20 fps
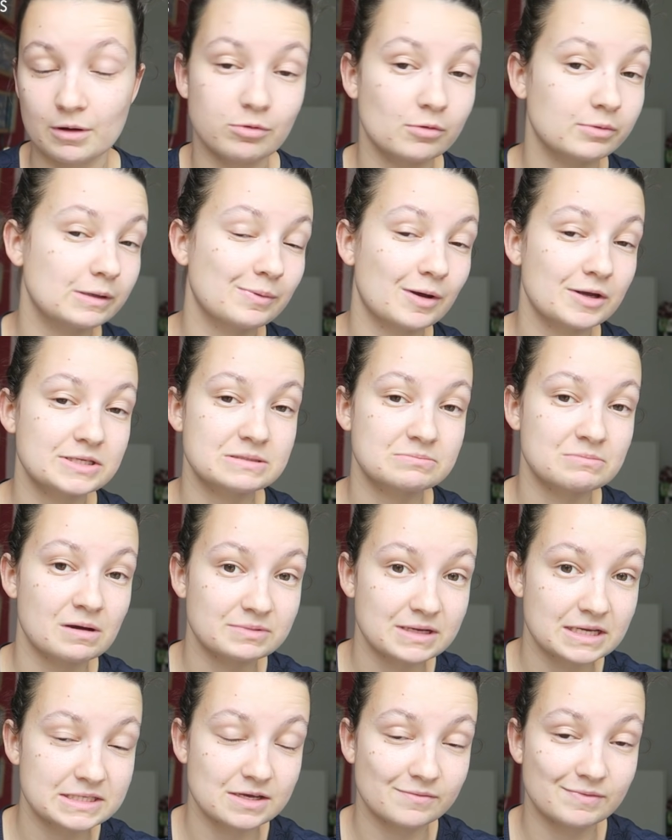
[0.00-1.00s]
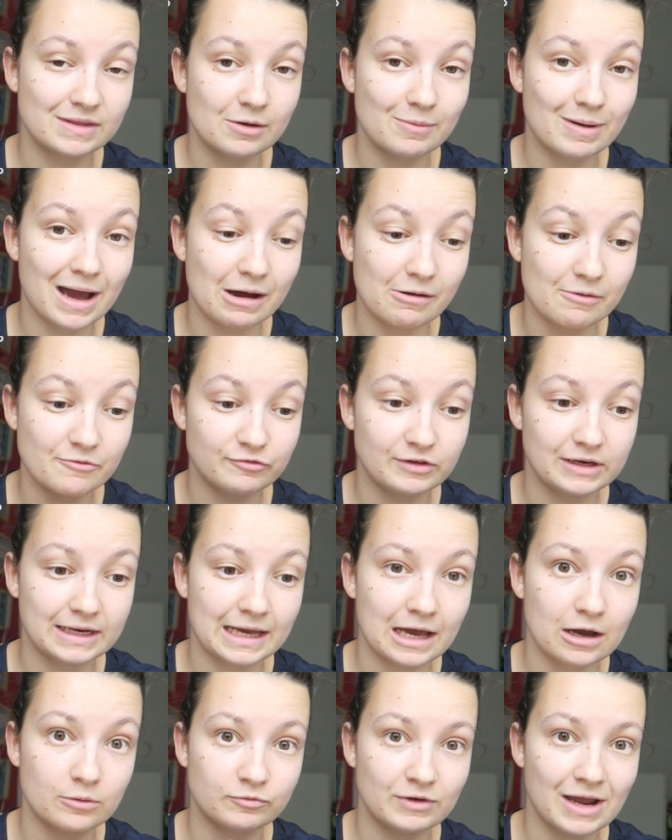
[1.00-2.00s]
I'll probably post some updates over there about how I'm feeling,
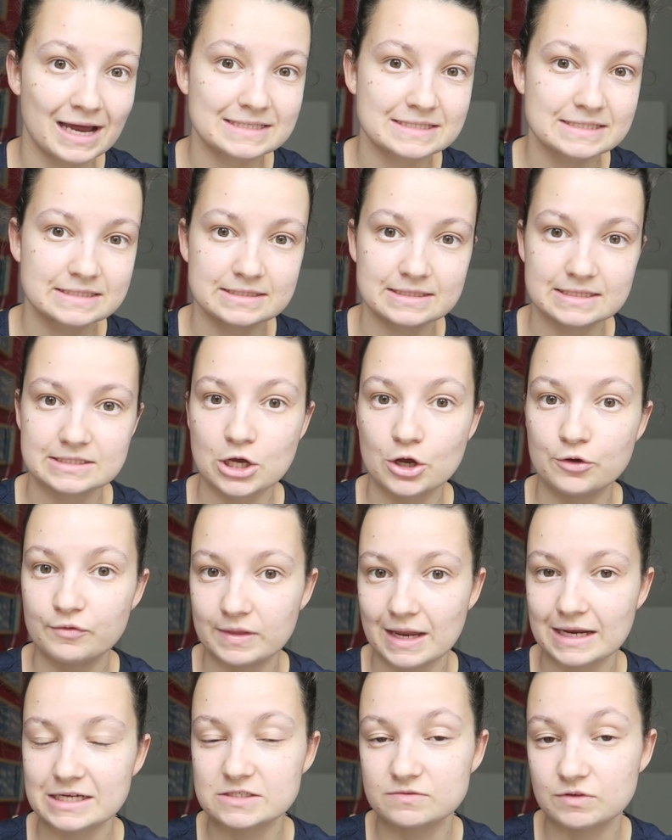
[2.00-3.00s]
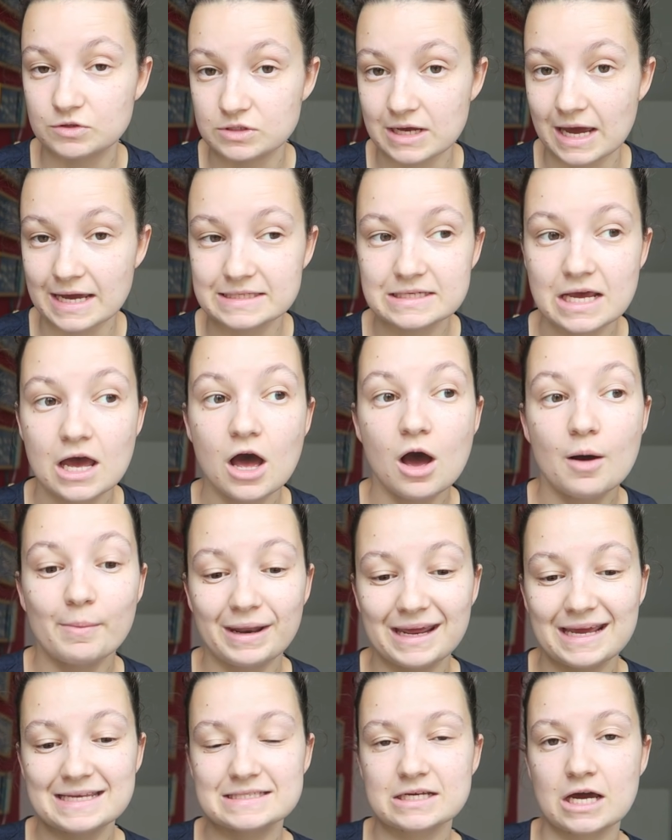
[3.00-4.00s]
how I'm reacting to this over the next few days.
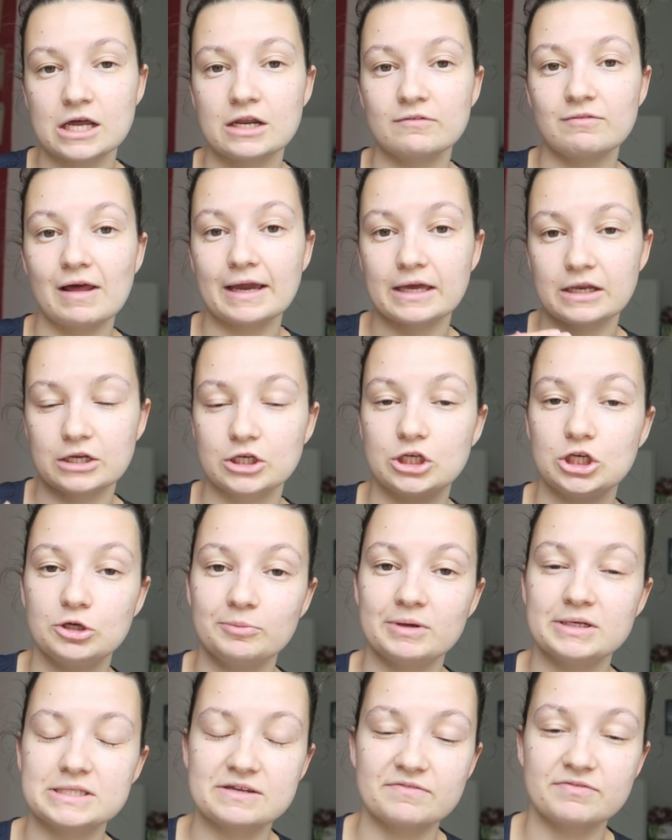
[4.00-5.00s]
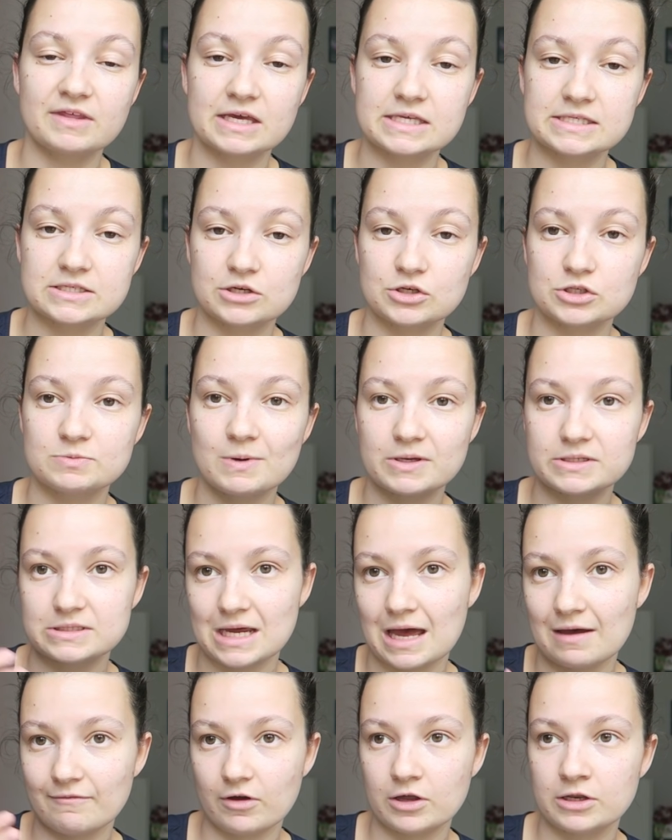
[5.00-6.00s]
But it is kind of like an accumulative thing. So you're supposed
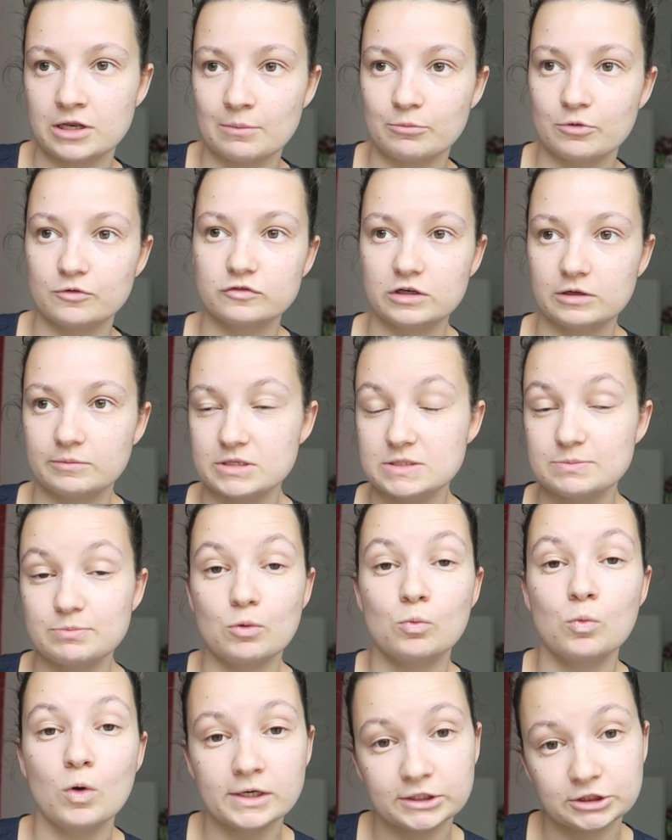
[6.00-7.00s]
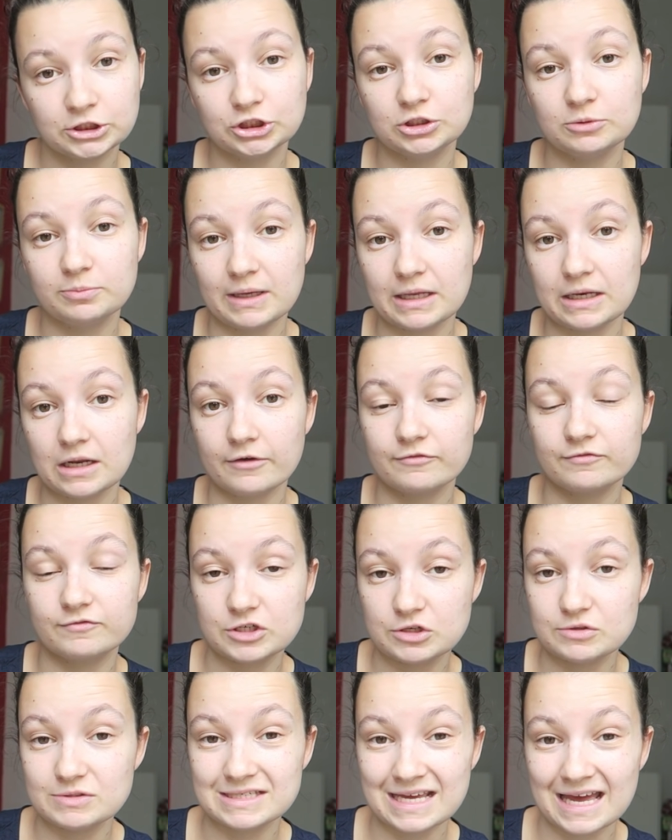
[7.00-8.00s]
to have a number of treatments, but one should be enough for
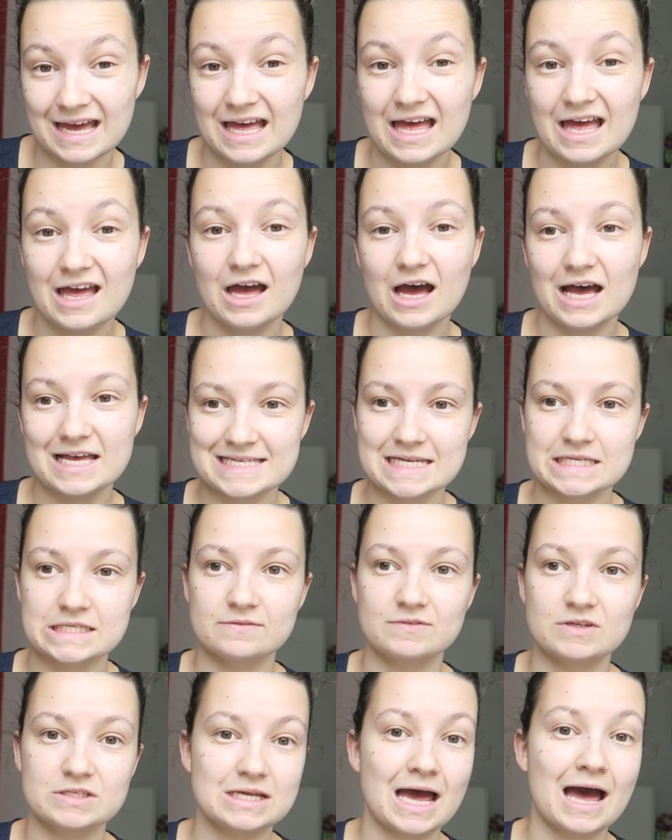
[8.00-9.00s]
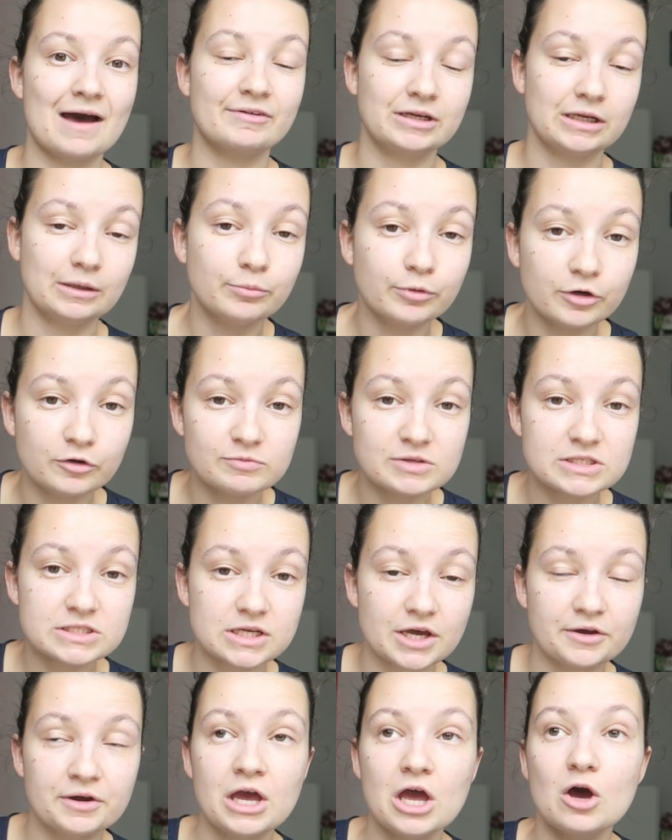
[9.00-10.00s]
you to get a sense of does it have any improvement.
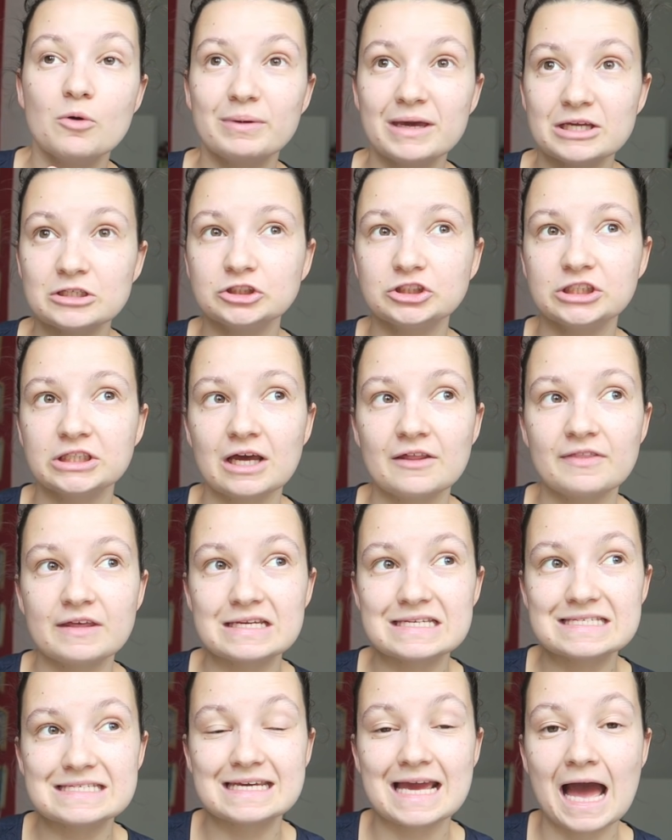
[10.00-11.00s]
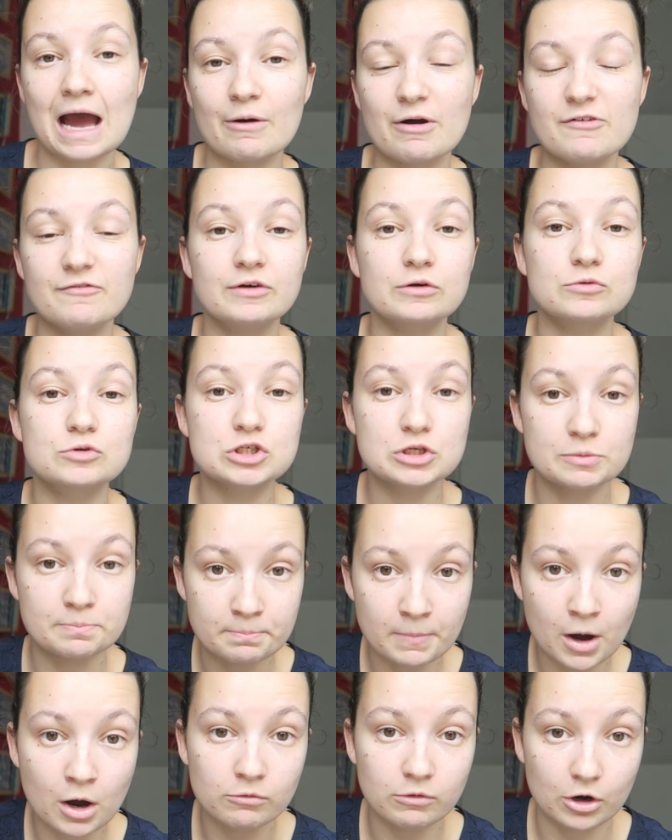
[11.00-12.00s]
So be interesting, I think, to see how I feel
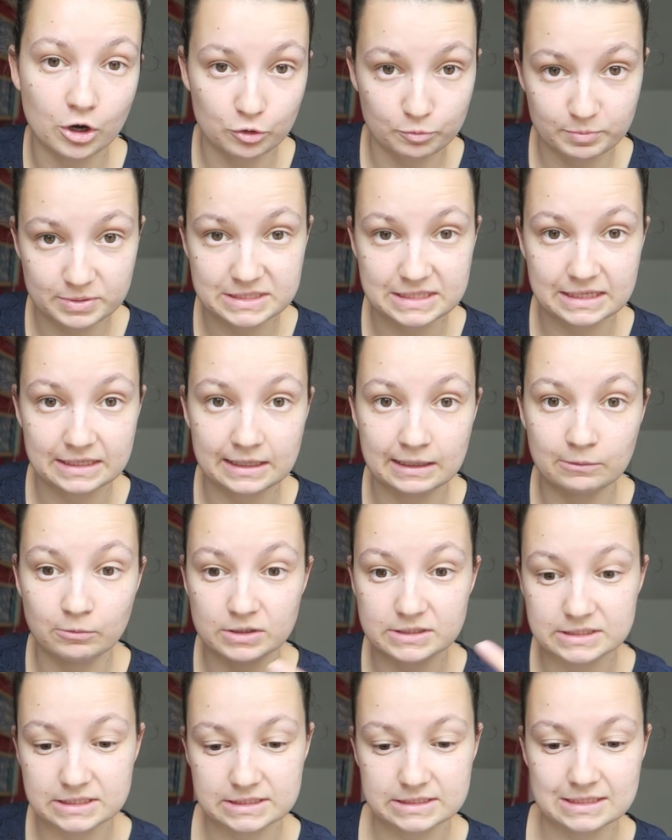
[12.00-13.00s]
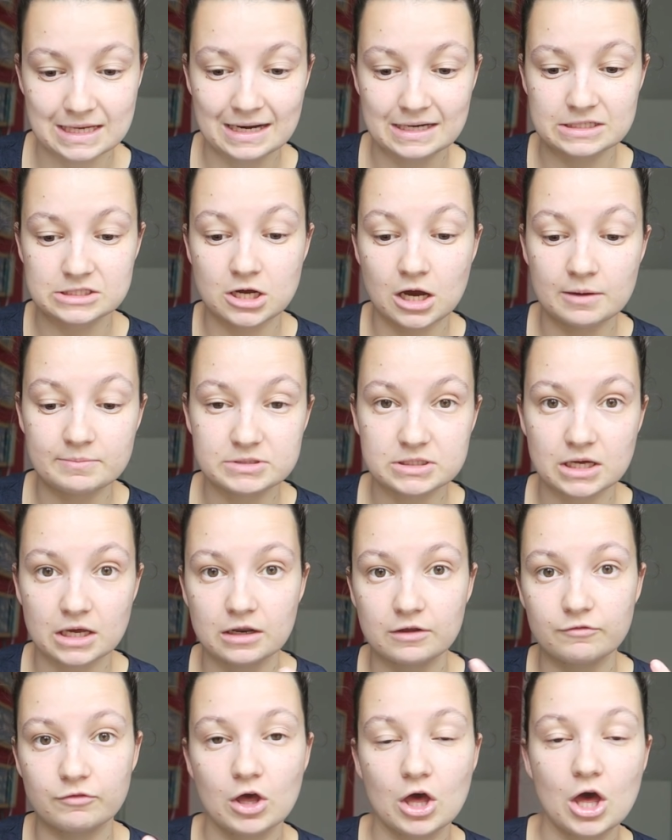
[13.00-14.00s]
tomorrow, particularly once this has had a time to
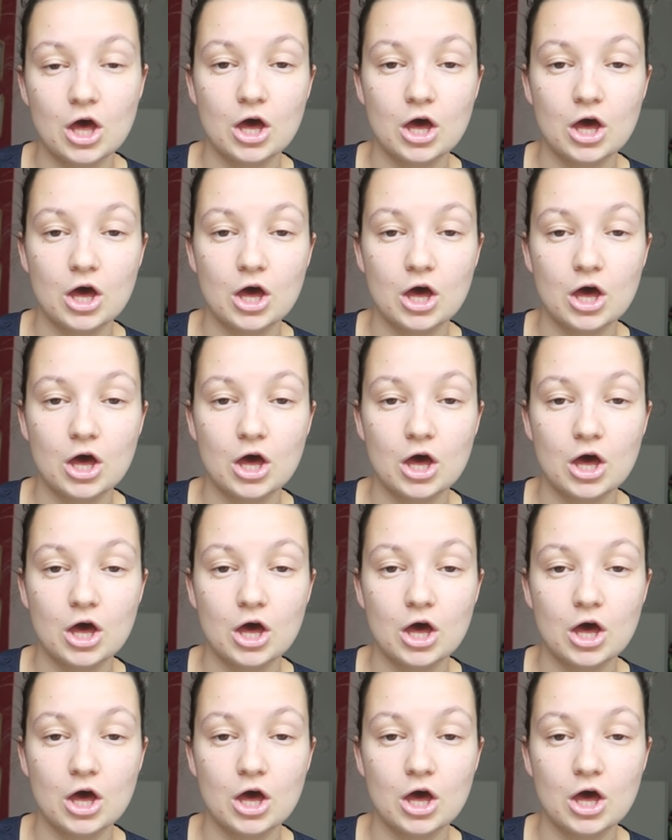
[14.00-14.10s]
kind of